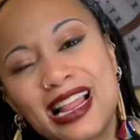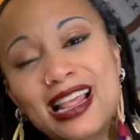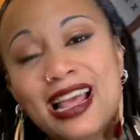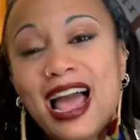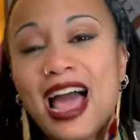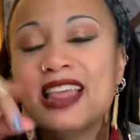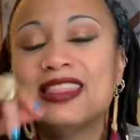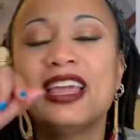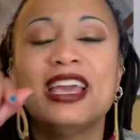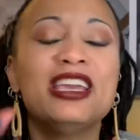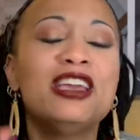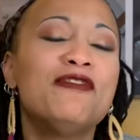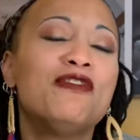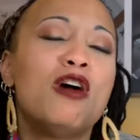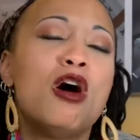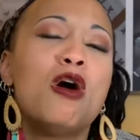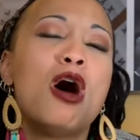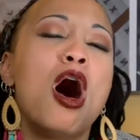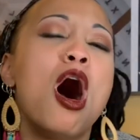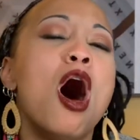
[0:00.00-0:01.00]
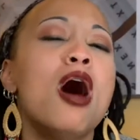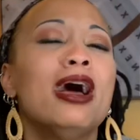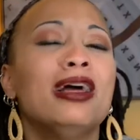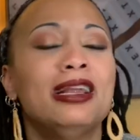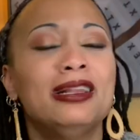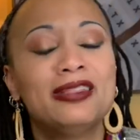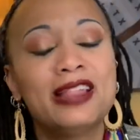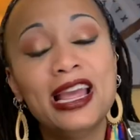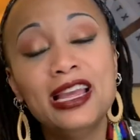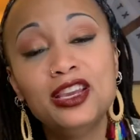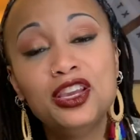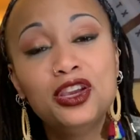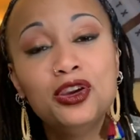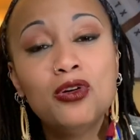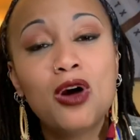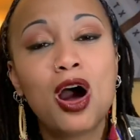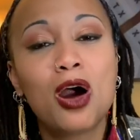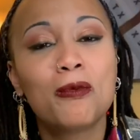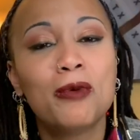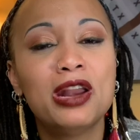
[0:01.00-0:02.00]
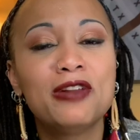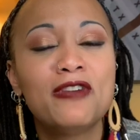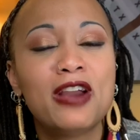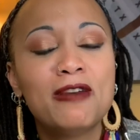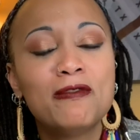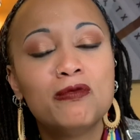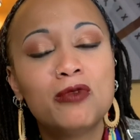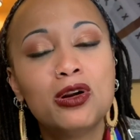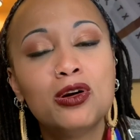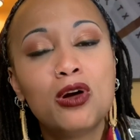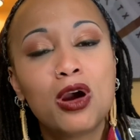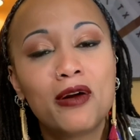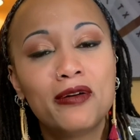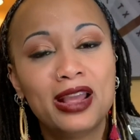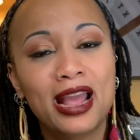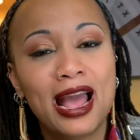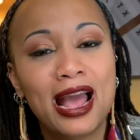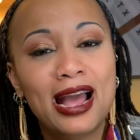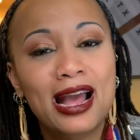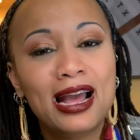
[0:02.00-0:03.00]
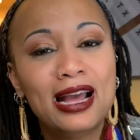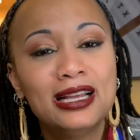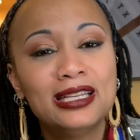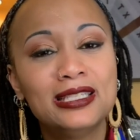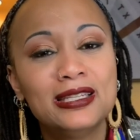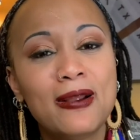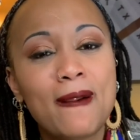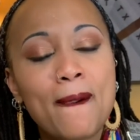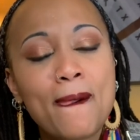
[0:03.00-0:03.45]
And thank you for all, and thank you already for everyone who already has.